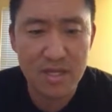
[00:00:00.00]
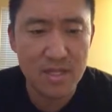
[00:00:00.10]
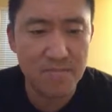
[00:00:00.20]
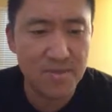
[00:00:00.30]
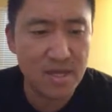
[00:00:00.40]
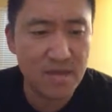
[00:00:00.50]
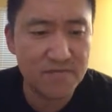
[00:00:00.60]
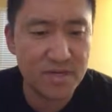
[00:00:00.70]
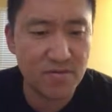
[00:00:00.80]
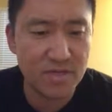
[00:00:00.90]
The
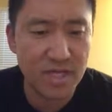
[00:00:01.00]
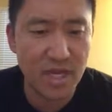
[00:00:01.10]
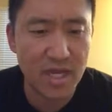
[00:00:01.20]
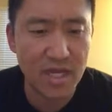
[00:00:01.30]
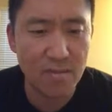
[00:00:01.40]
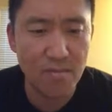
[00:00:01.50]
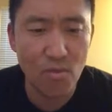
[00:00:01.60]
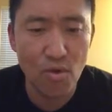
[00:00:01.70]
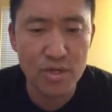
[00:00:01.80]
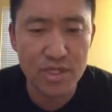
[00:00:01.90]
BFG was getting
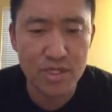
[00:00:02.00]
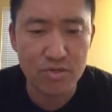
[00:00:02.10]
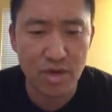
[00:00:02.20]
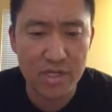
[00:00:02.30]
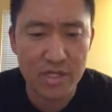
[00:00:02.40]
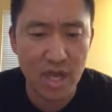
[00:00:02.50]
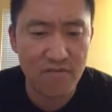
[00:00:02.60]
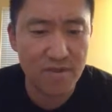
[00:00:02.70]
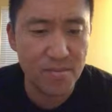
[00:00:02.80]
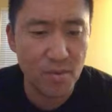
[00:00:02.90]
more distressed
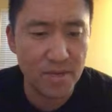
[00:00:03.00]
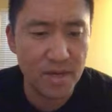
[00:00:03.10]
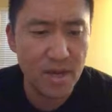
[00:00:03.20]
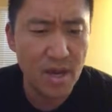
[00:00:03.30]
every moment.